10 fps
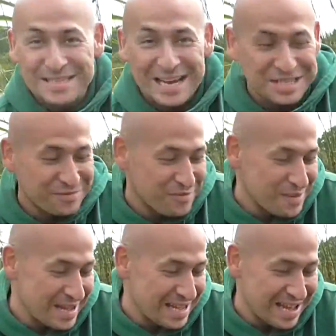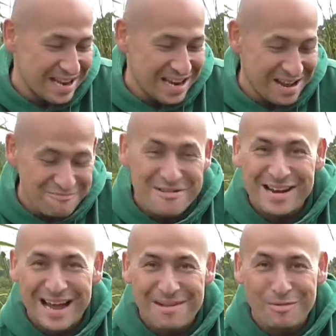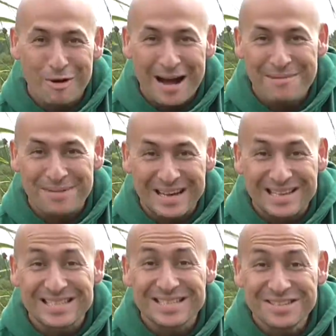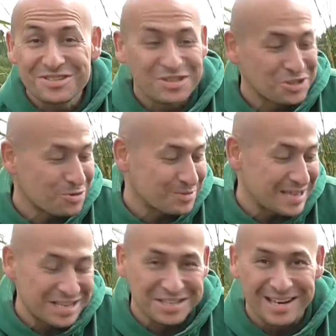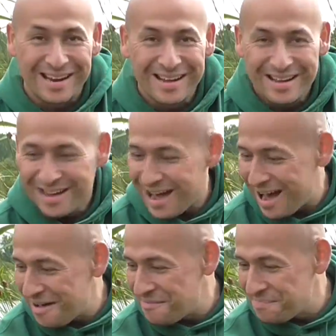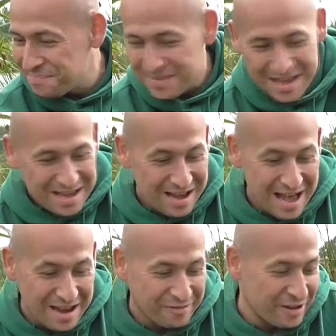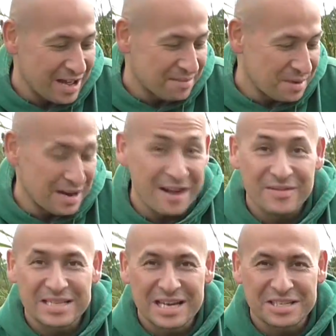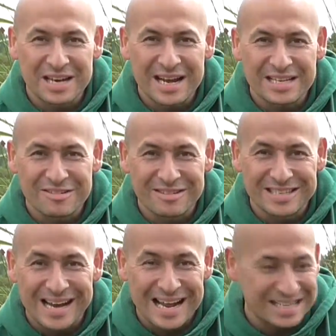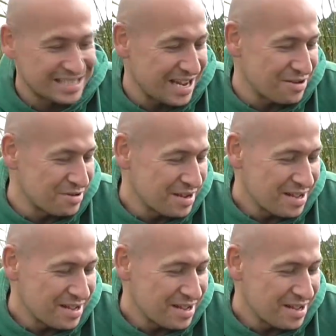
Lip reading: of the session for me, and really am quite happy because it's such a short session ahead of another session later on today. So